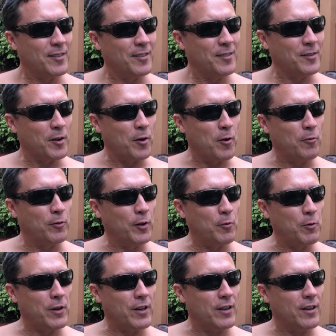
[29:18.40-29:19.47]
So hopefully
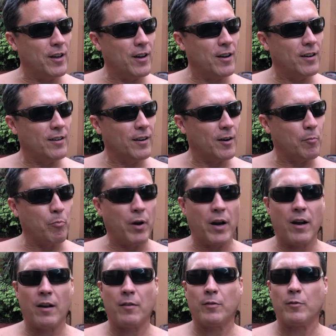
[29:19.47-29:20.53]
we can, our
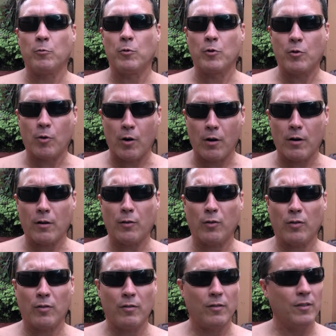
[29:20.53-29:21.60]
paths will
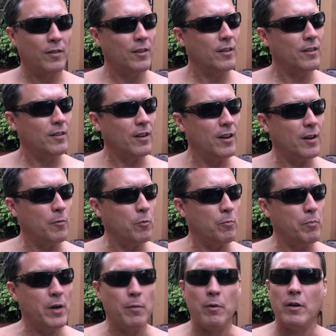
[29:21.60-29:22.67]
cross and we'll
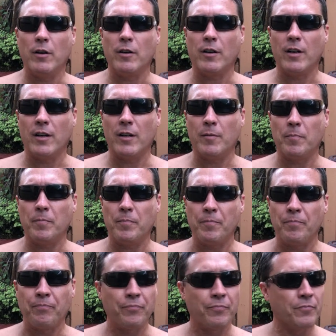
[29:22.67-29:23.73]
be able to hook up
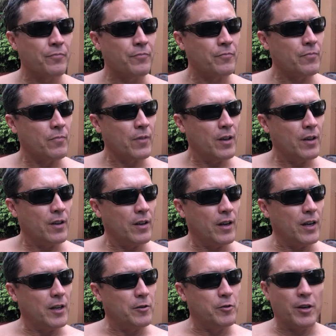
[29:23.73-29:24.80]

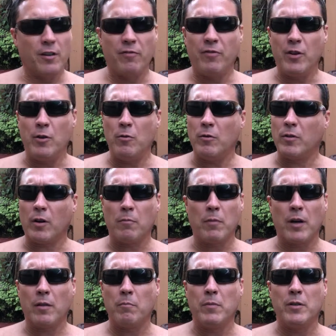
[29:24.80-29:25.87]
and drink a few and talk
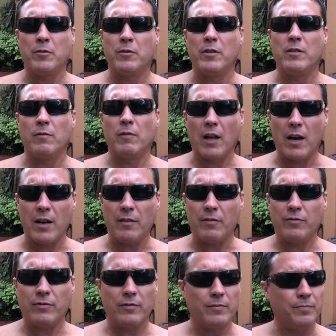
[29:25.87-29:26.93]
about the mysteries of
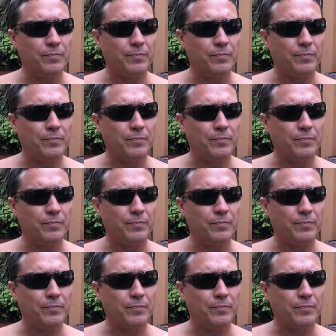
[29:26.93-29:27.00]
life.